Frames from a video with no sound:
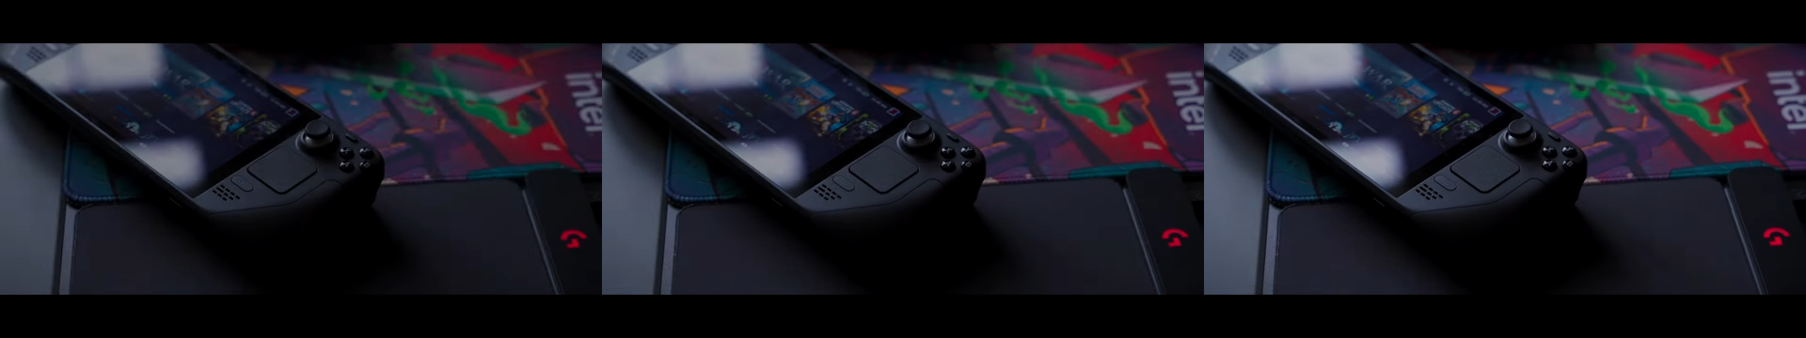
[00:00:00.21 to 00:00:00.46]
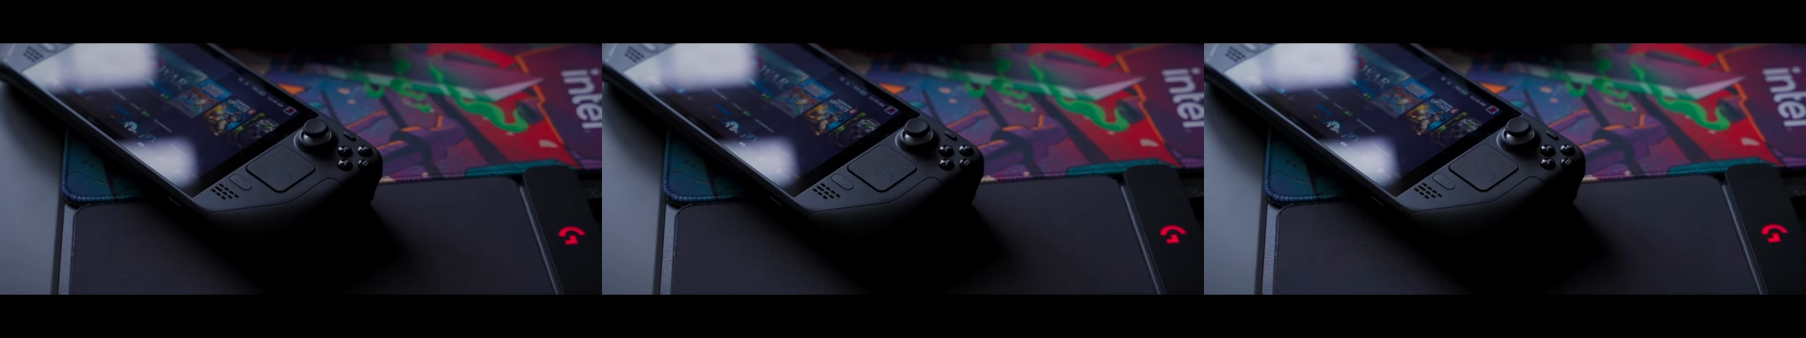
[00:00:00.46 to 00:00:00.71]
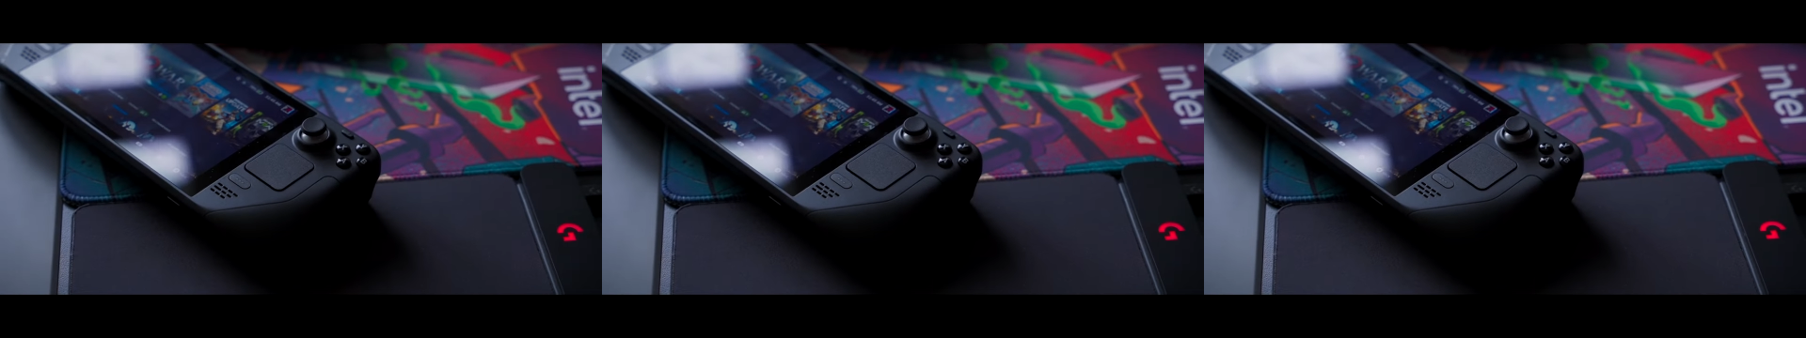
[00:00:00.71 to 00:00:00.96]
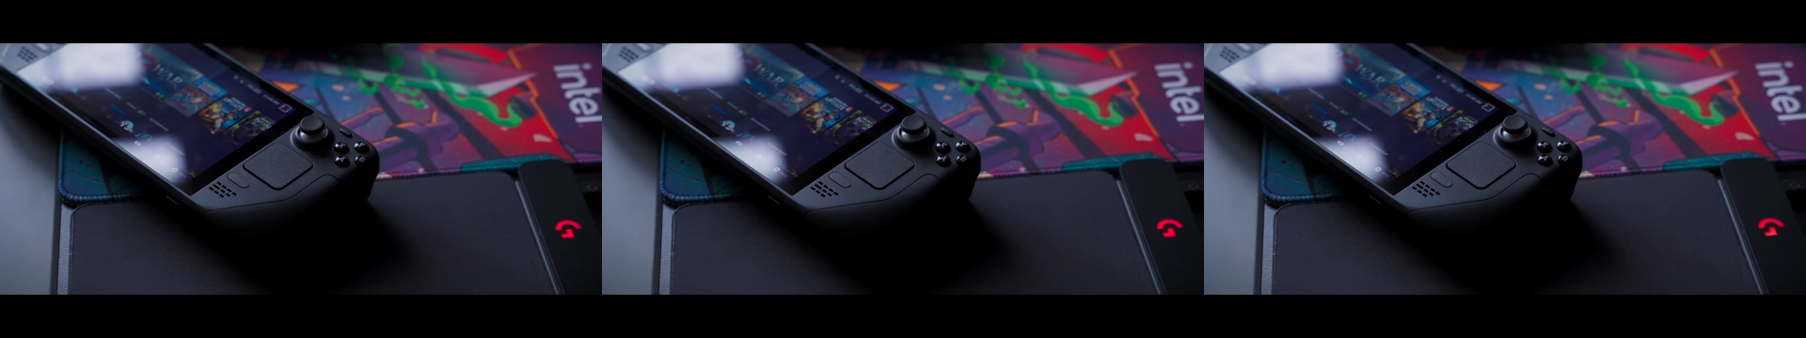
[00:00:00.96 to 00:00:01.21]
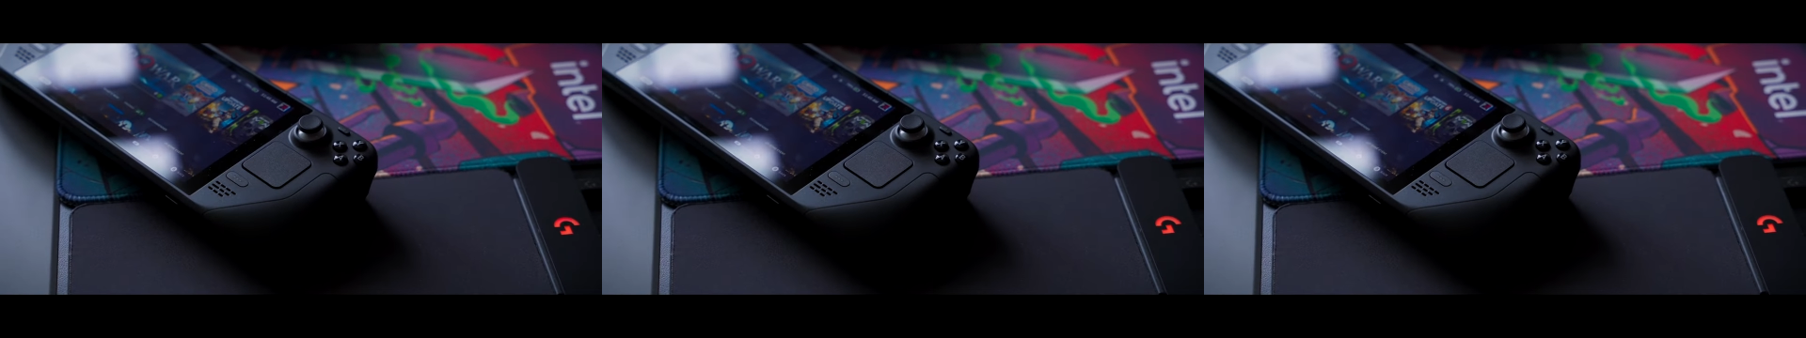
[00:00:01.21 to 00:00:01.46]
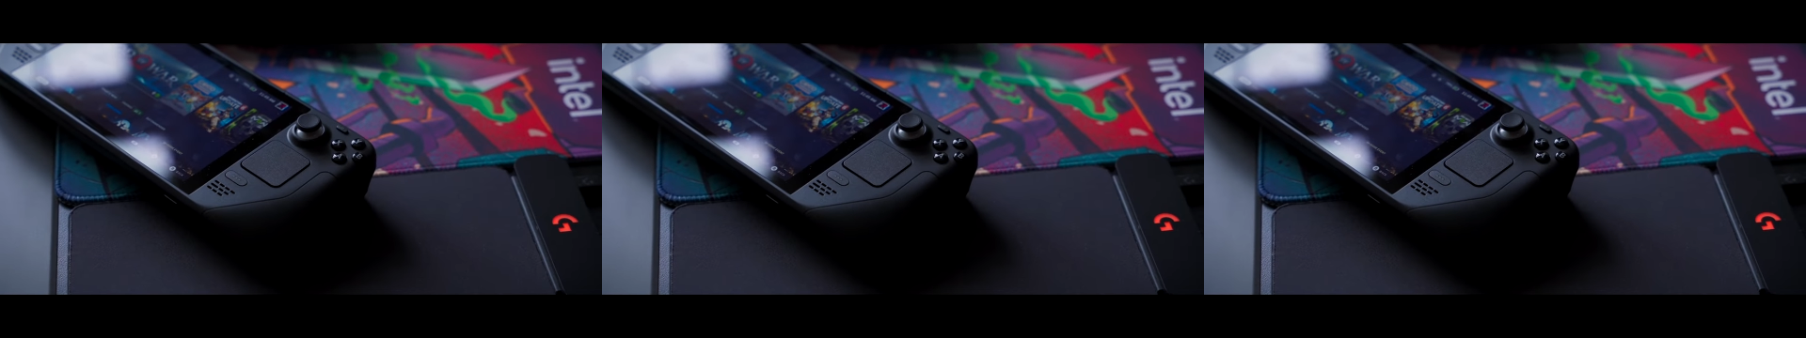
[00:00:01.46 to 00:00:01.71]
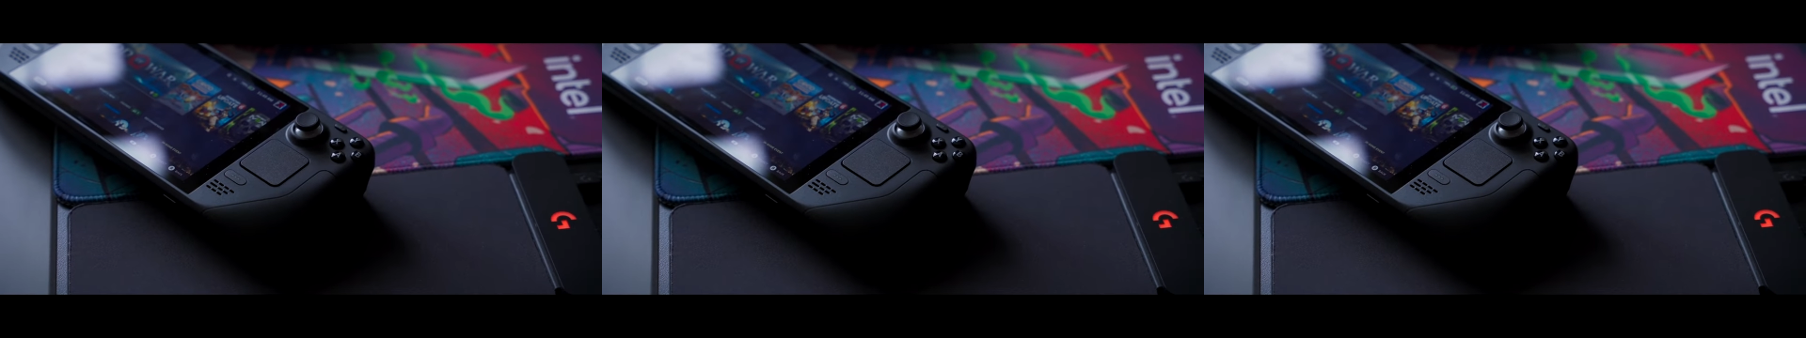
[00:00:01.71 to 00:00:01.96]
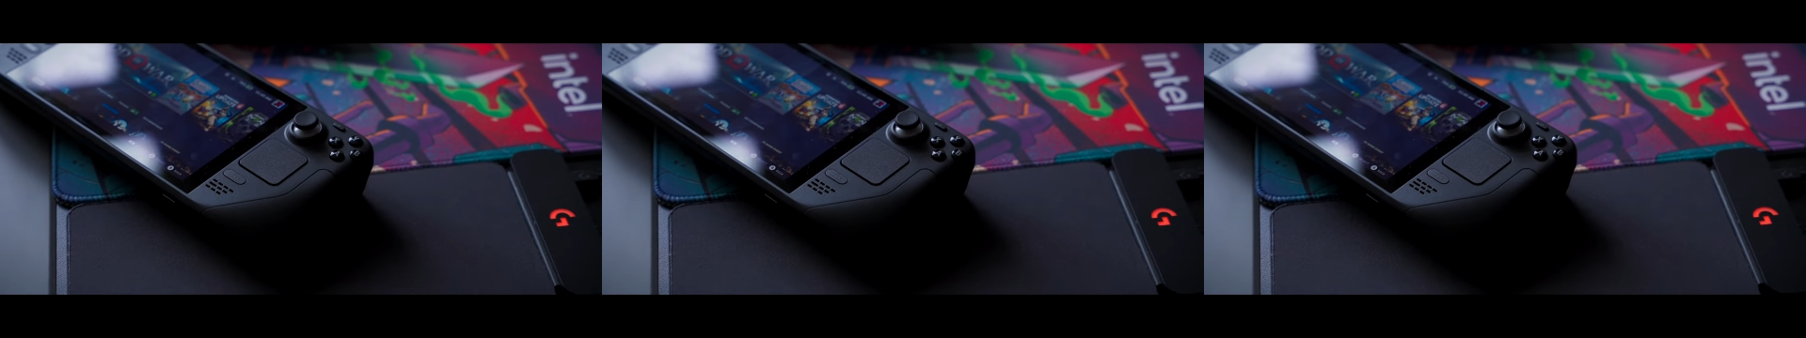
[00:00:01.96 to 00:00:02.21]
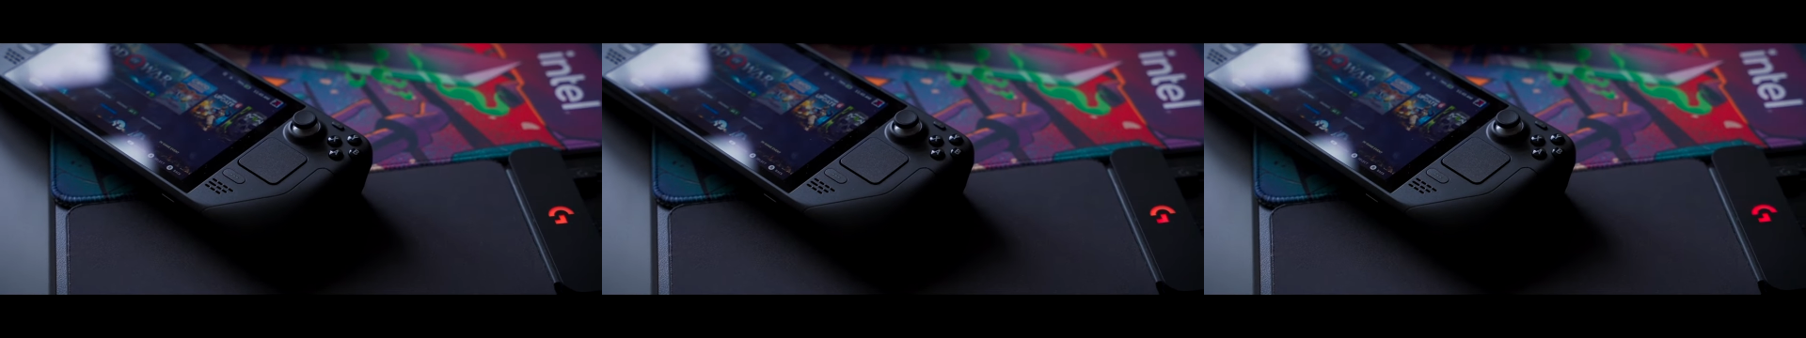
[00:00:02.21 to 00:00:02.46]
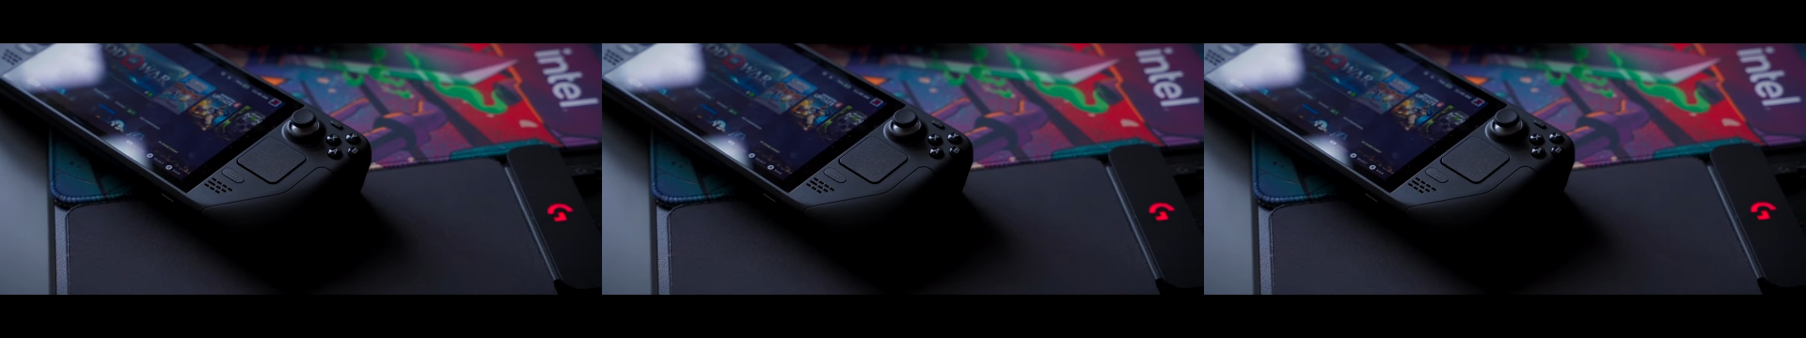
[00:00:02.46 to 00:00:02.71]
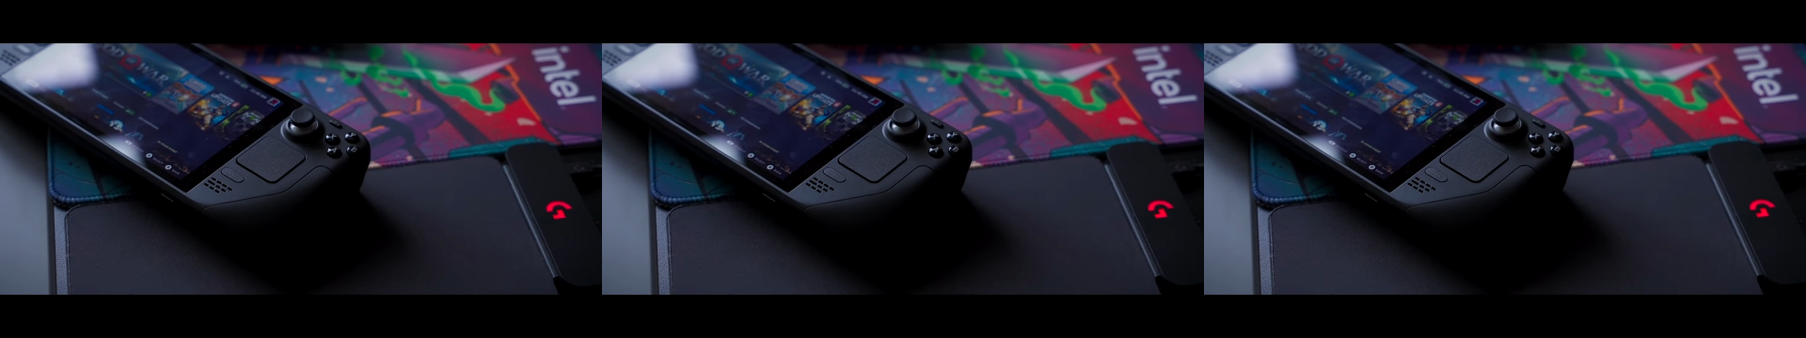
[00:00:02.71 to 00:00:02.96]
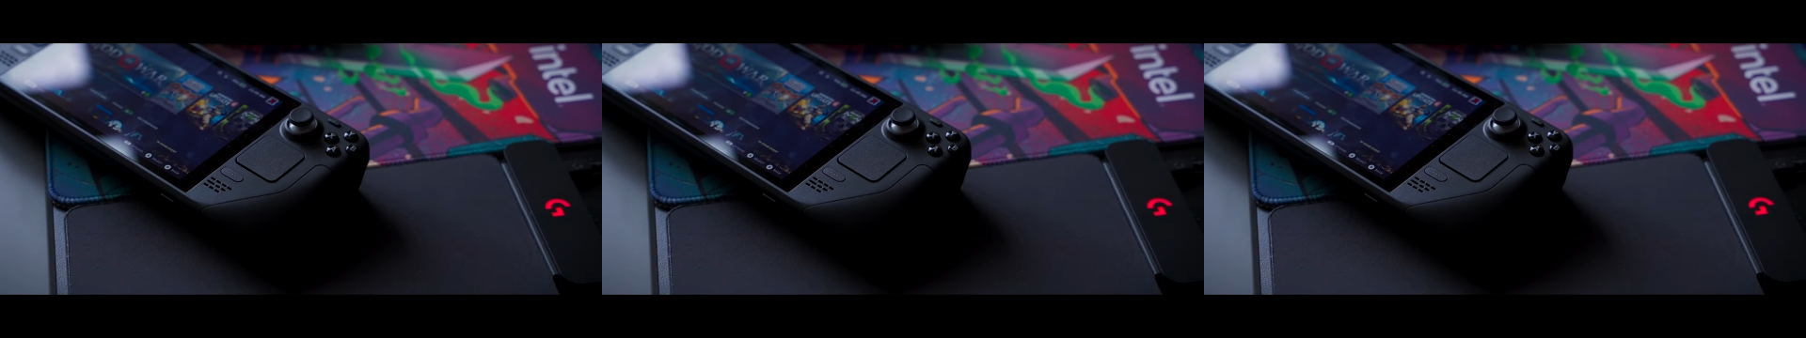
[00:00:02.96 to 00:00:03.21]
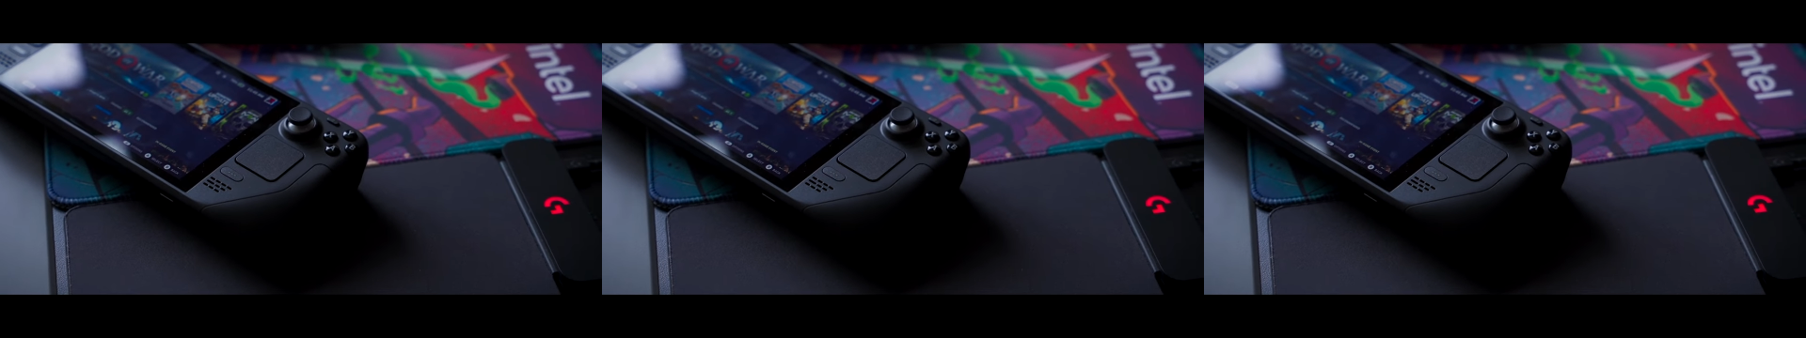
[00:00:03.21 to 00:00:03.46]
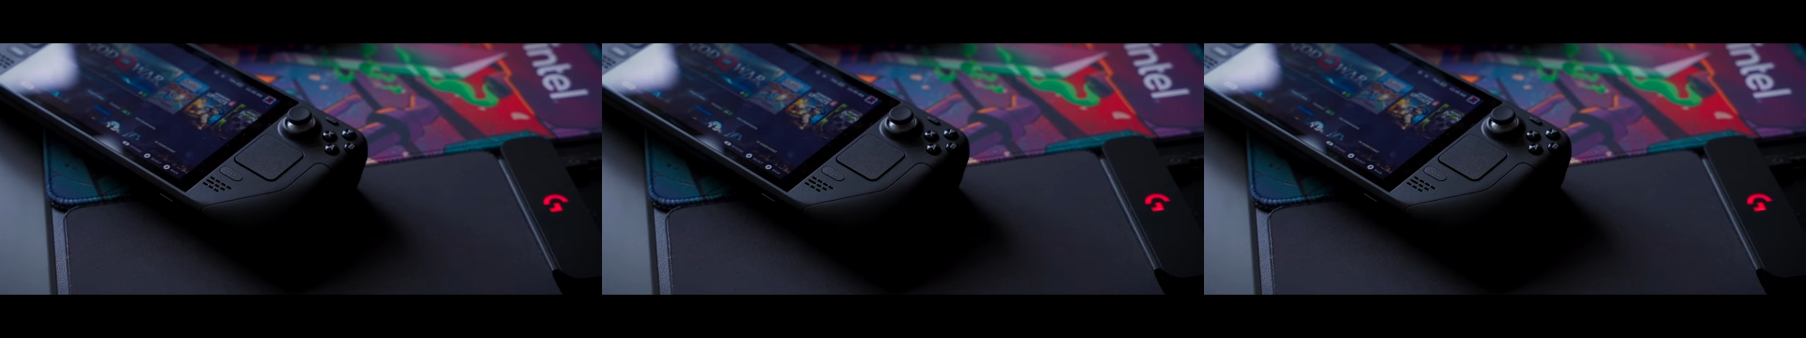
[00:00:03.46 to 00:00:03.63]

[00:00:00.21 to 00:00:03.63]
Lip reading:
Nobody's mouth can be seen.